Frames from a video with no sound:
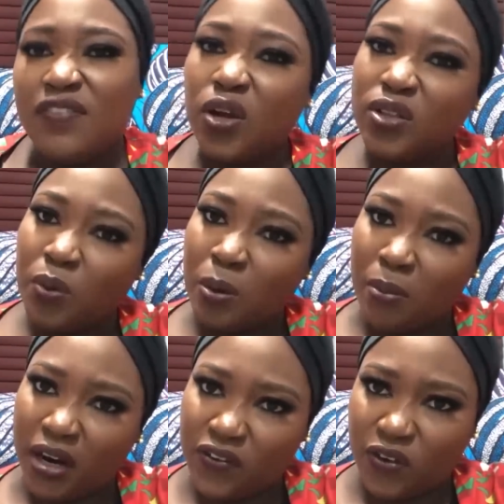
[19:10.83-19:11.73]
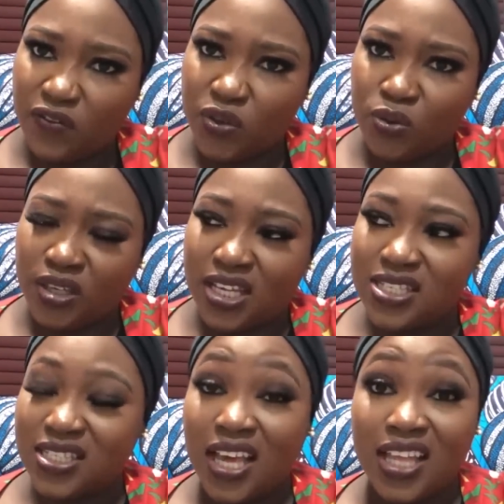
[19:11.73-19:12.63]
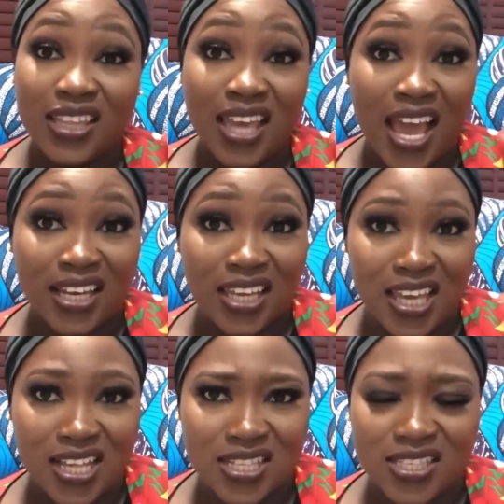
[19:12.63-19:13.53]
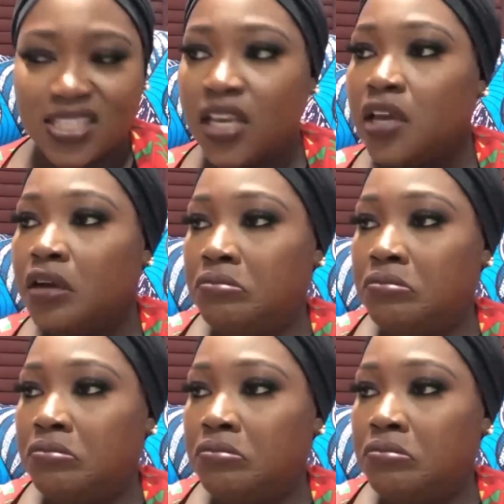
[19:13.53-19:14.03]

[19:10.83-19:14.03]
After all, they were married for a few years. They had kids.